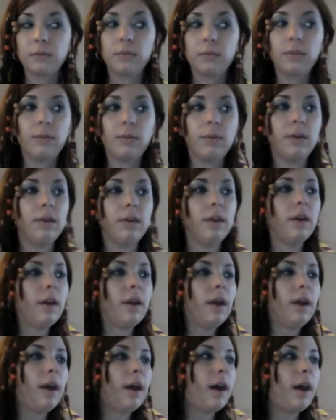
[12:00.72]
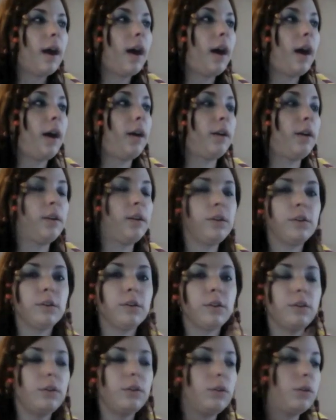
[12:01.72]
ribbon, on
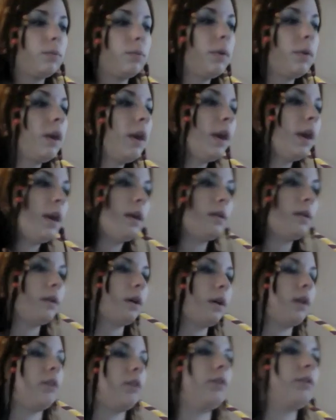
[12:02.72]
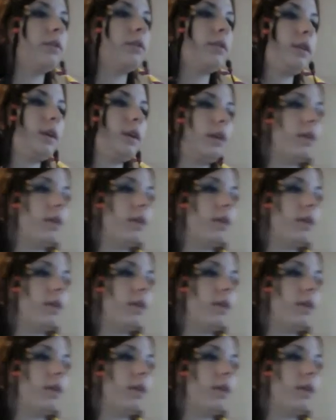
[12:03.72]
your hoop. And another thing,